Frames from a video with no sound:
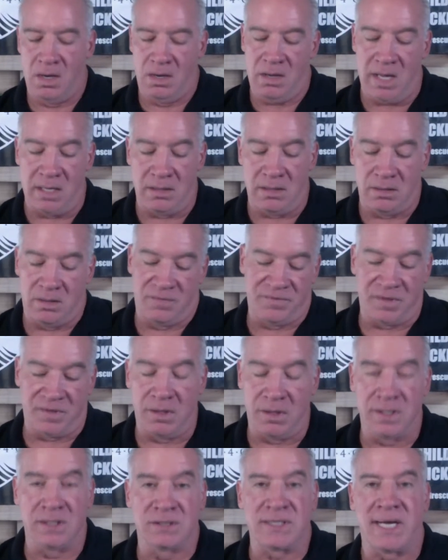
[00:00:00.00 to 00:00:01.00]
I don't know if
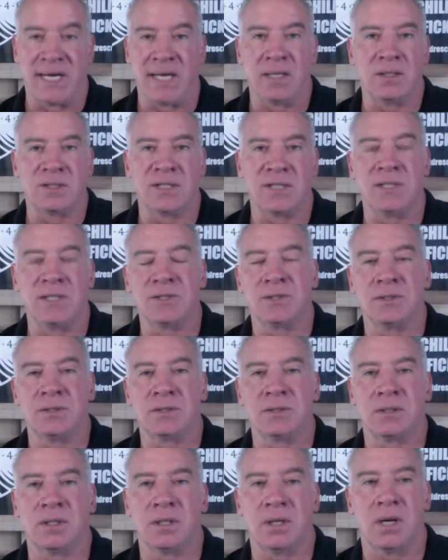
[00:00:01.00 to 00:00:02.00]
all these accusations
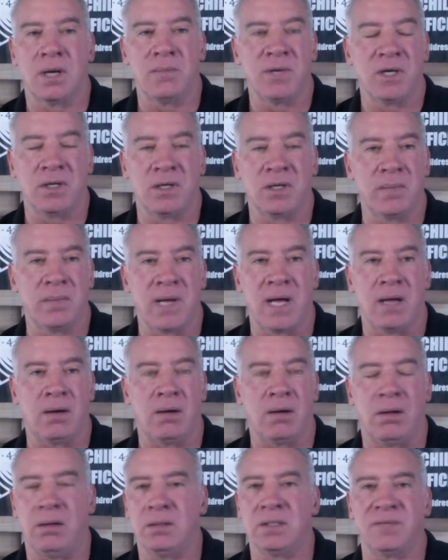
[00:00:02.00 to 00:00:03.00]
I'm hearing about
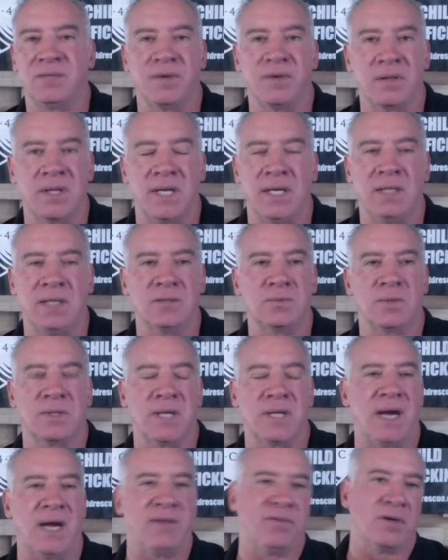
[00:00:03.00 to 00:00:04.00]
all different things with
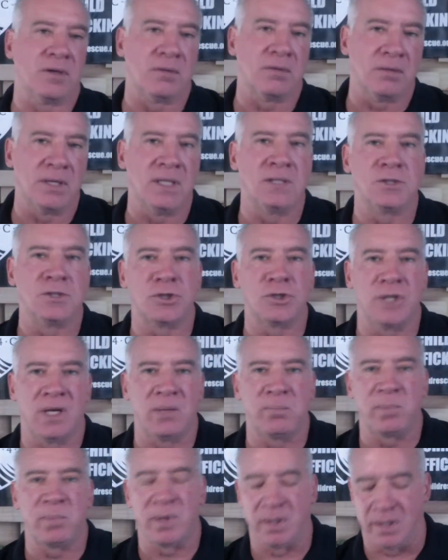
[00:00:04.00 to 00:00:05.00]
the Evergreen
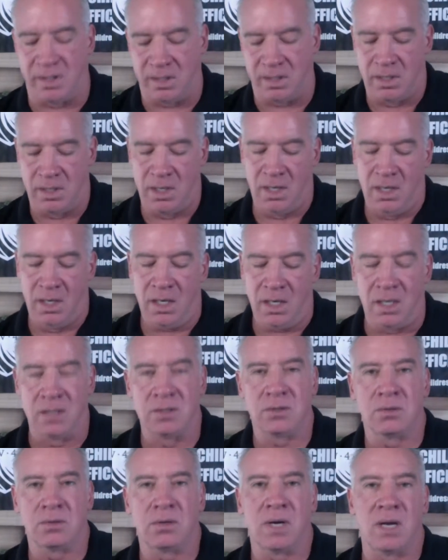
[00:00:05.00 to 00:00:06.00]
ship and the
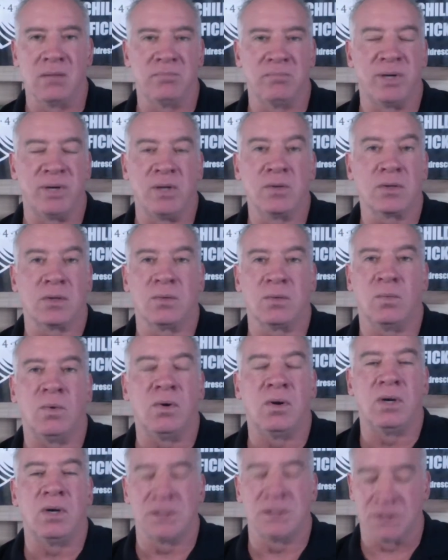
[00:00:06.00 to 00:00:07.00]
underground bunker
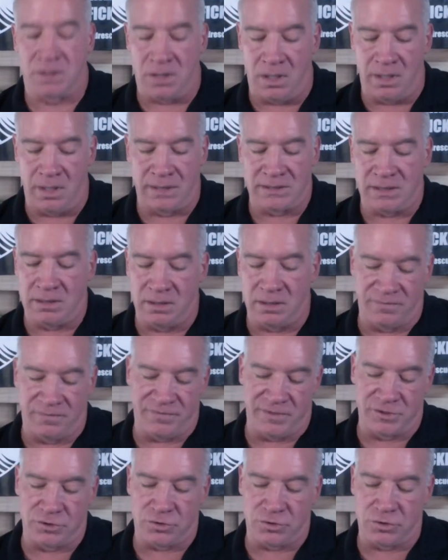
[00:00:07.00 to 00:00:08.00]
wars and all this. I don't know if
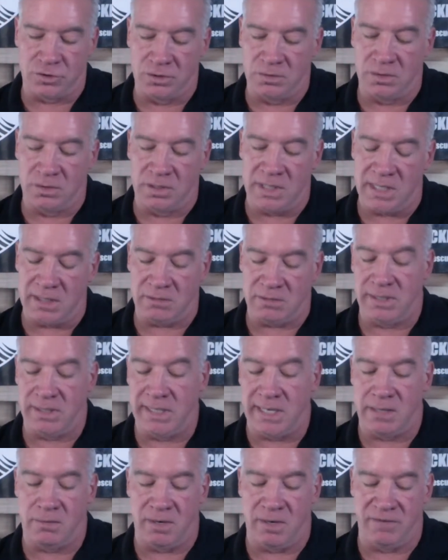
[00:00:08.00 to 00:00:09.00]
it's true or not, Craig.
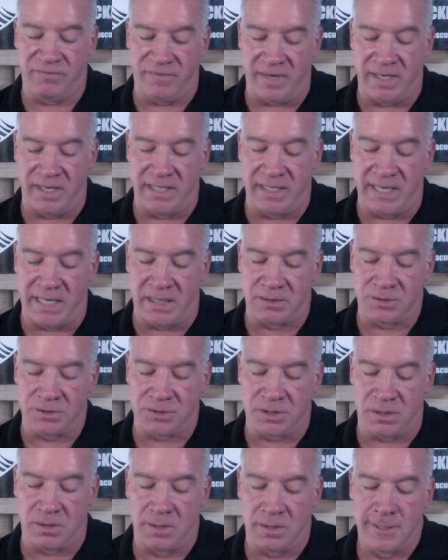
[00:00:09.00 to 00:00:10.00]
How do I find out?
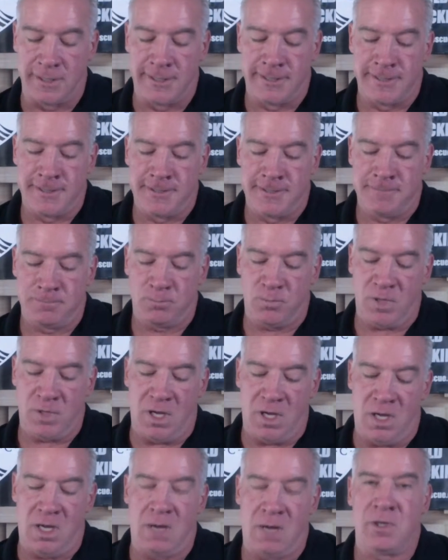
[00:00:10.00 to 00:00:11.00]
So
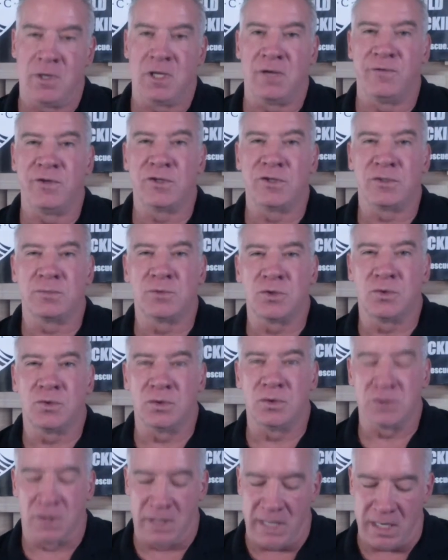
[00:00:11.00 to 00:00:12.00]
I'm going to give you some
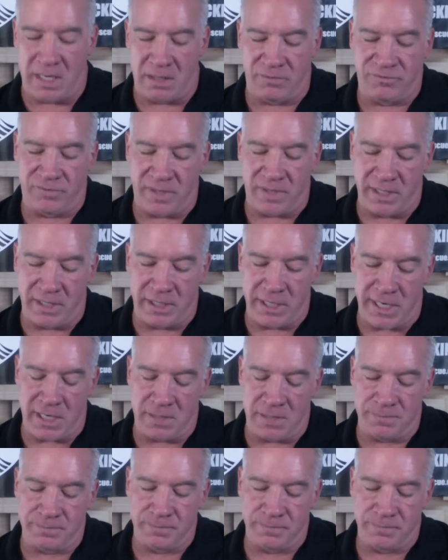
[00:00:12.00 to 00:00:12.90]
tools on how to find out.